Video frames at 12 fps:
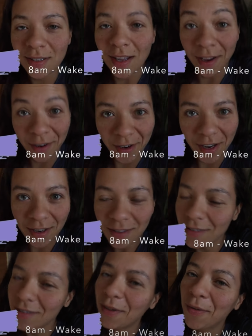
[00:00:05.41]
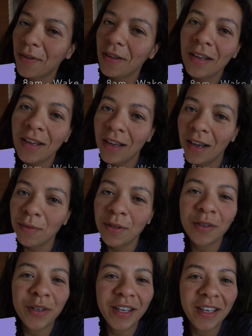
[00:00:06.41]
Saturday, so I'm
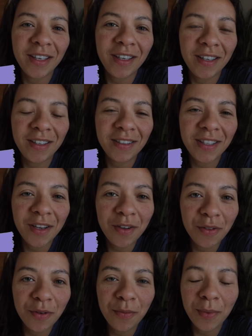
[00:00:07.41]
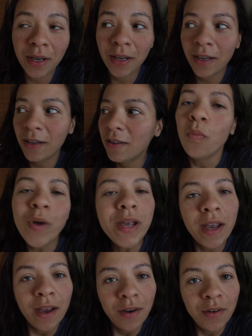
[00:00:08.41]
gonna go ahead and take you through my
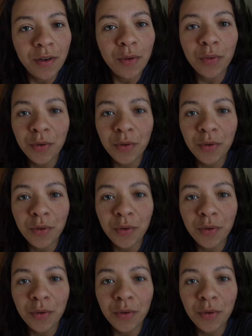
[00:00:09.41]
weekend